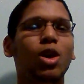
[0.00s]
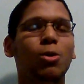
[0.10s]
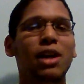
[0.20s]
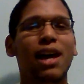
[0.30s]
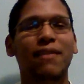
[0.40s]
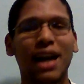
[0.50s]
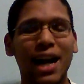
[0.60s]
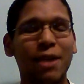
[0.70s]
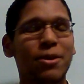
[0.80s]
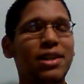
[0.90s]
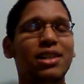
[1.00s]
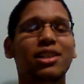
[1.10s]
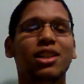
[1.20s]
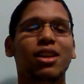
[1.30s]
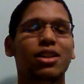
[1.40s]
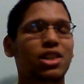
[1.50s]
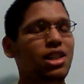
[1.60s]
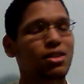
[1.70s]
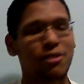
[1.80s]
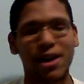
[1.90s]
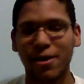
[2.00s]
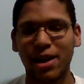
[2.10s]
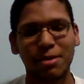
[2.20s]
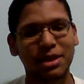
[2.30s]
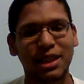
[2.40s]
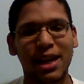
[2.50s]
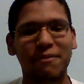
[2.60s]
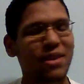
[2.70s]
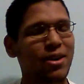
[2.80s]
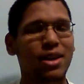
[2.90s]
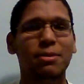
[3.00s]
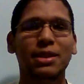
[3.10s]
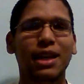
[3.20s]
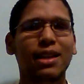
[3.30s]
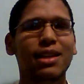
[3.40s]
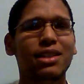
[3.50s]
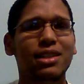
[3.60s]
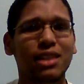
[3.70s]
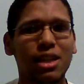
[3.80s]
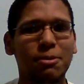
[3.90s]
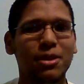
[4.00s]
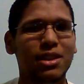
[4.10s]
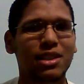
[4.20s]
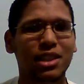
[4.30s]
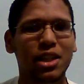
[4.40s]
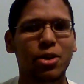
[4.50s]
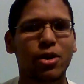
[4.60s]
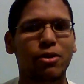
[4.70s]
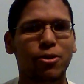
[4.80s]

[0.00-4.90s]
we have Iris. She's very upset that she's keeping this secret